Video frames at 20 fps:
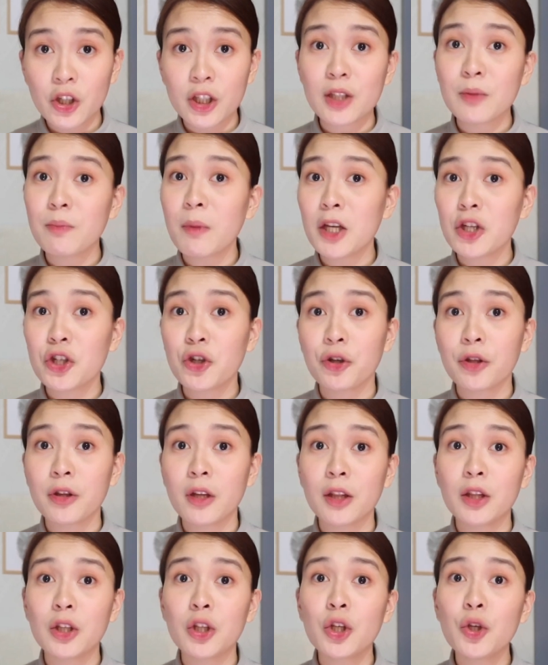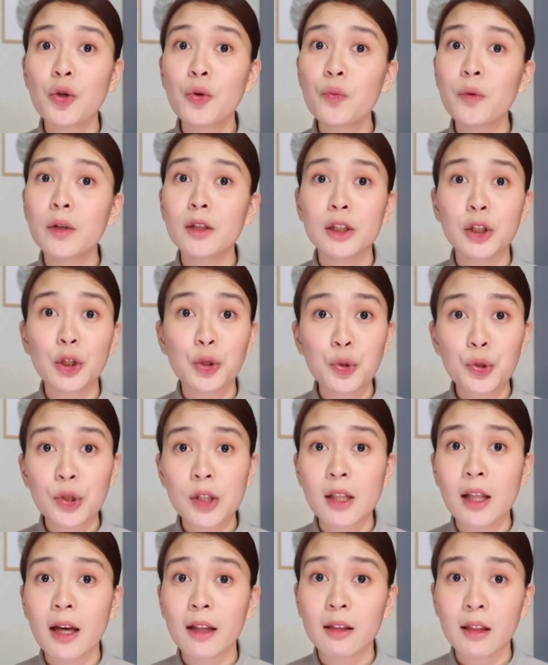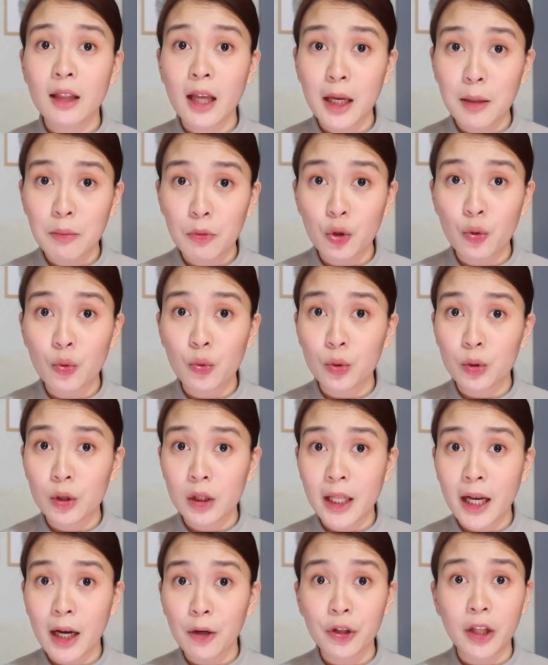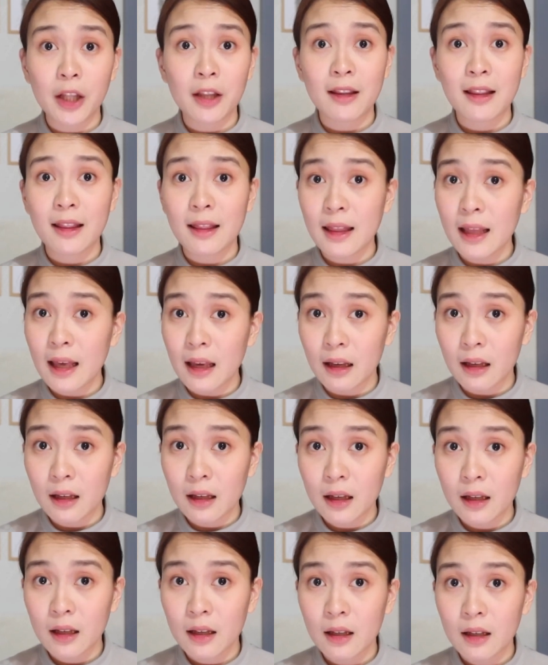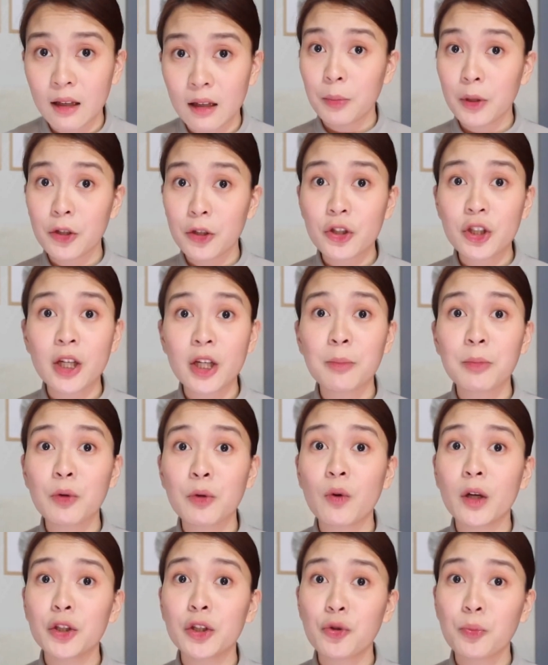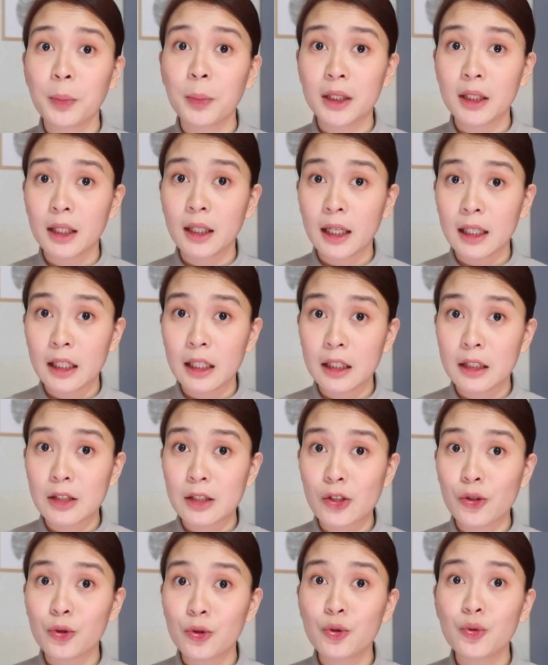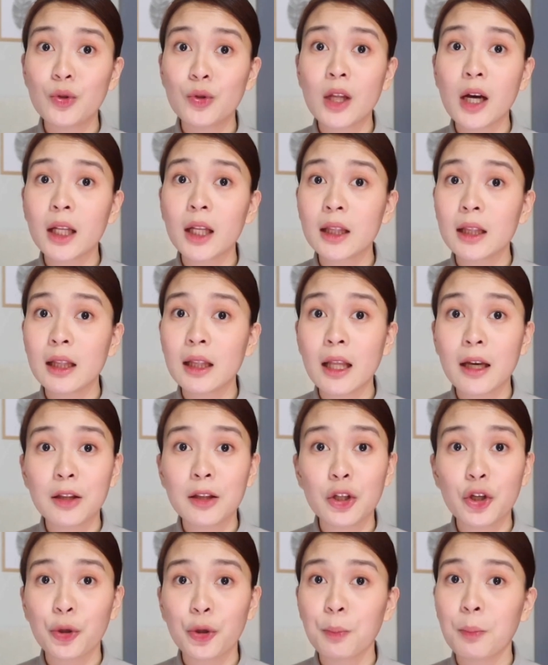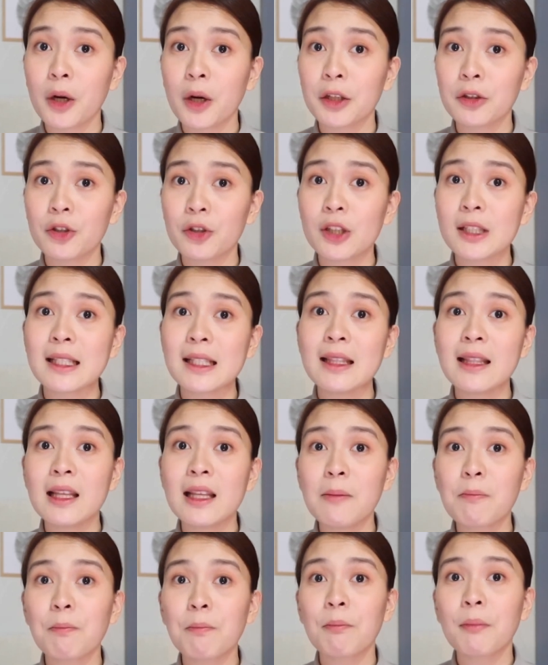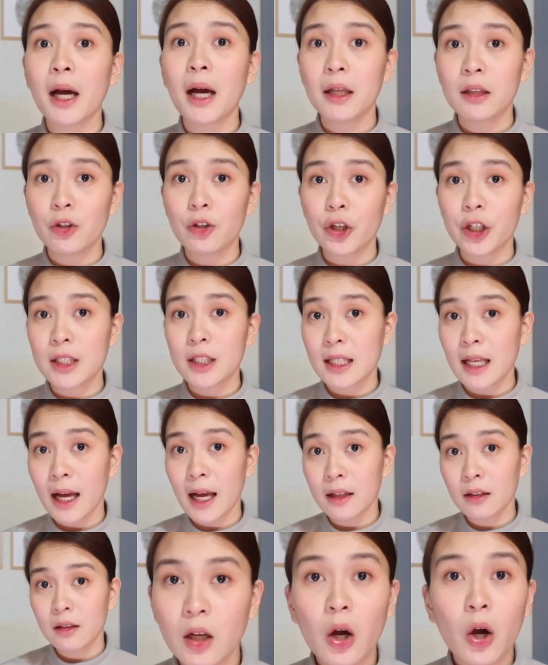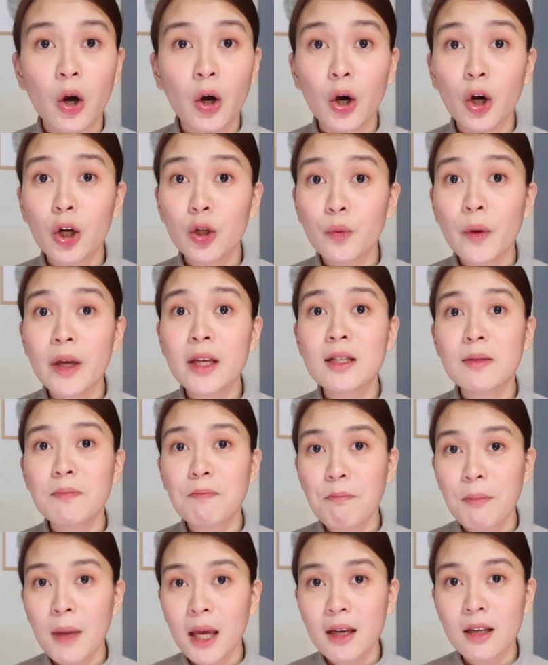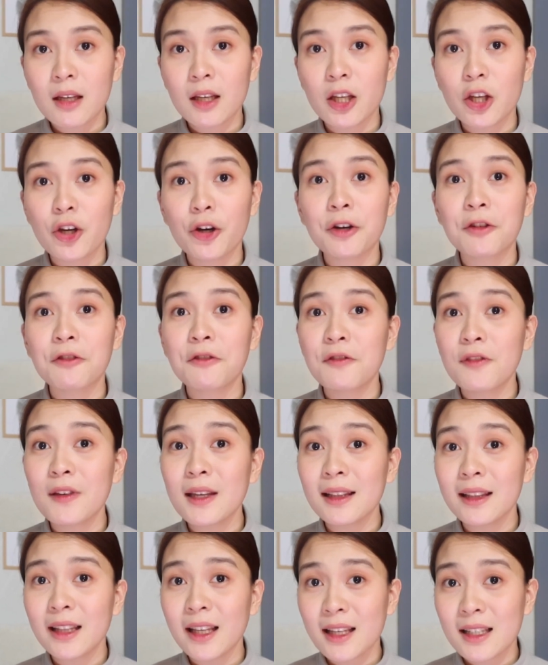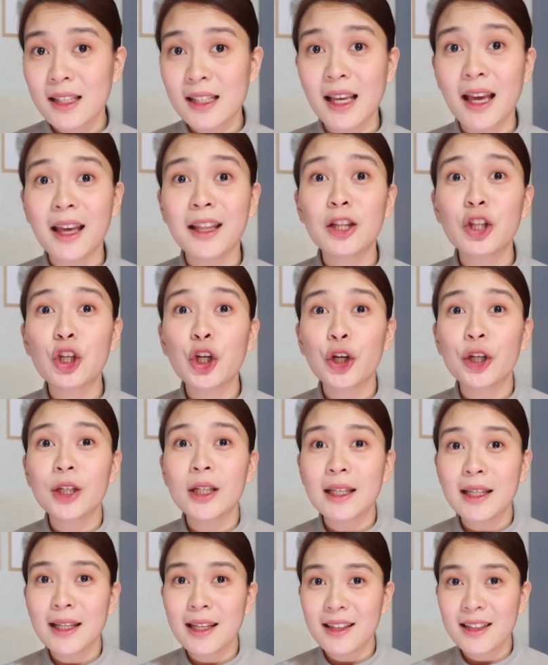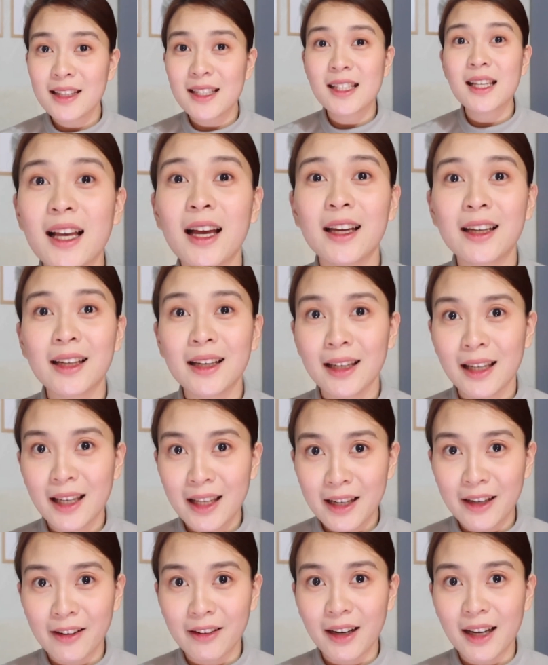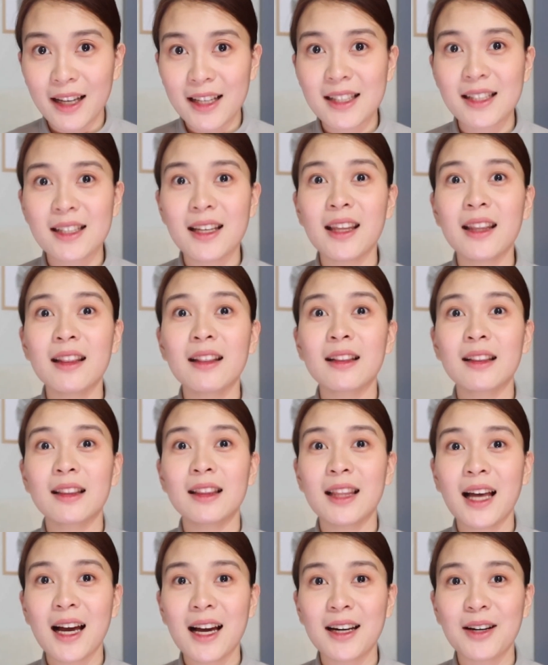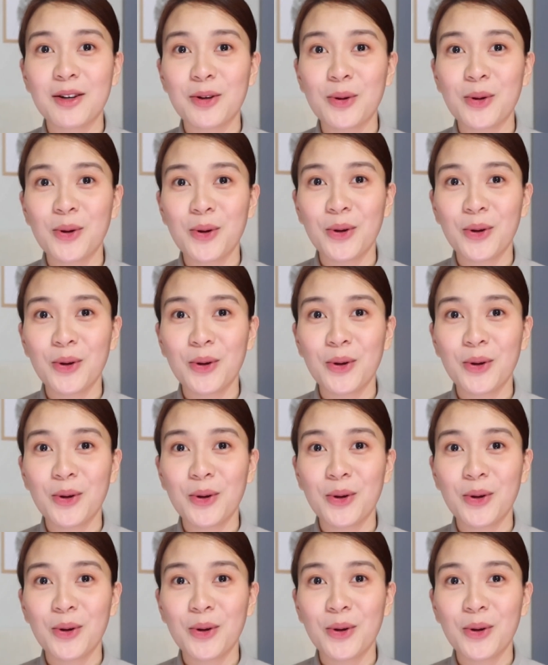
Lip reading: just make sure that you will use that time to cool down and think. Pero syempre huwag yung patagalin. So do not let your partner sleep mad or sad. Always make your feelings and your needs clear, as in claro.